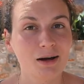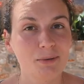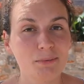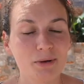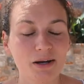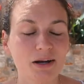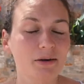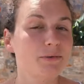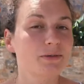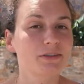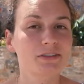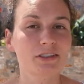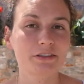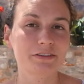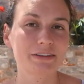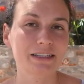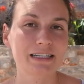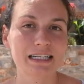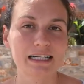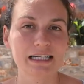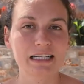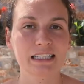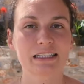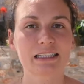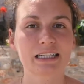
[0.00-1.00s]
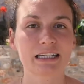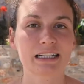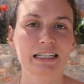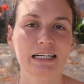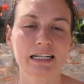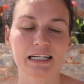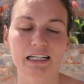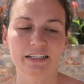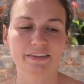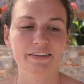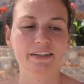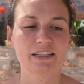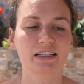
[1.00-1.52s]
but I was already in this like
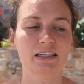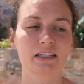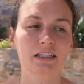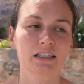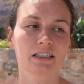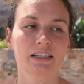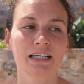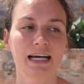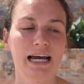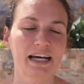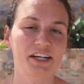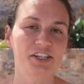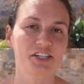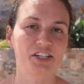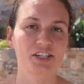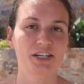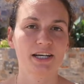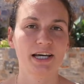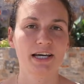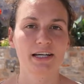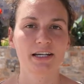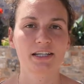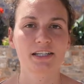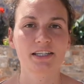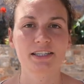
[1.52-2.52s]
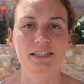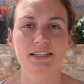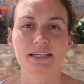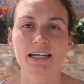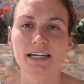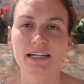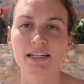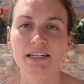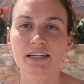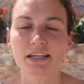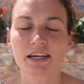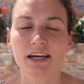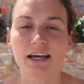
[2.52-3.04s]
kind of like agitated
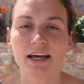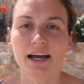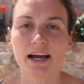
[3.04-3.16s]
state.